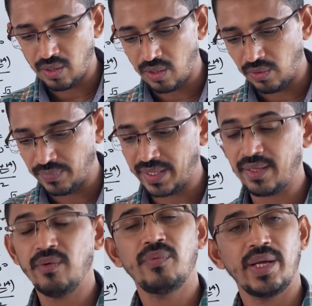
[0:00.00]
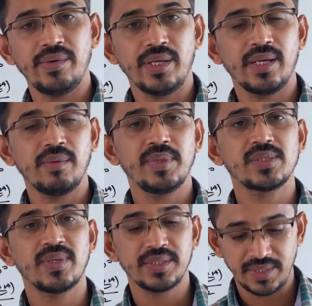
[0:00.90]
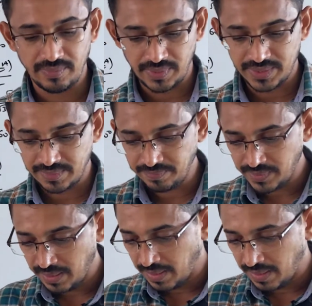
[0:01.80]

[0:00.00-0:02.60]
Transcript: of angle 5 degree, means what? Thin prism,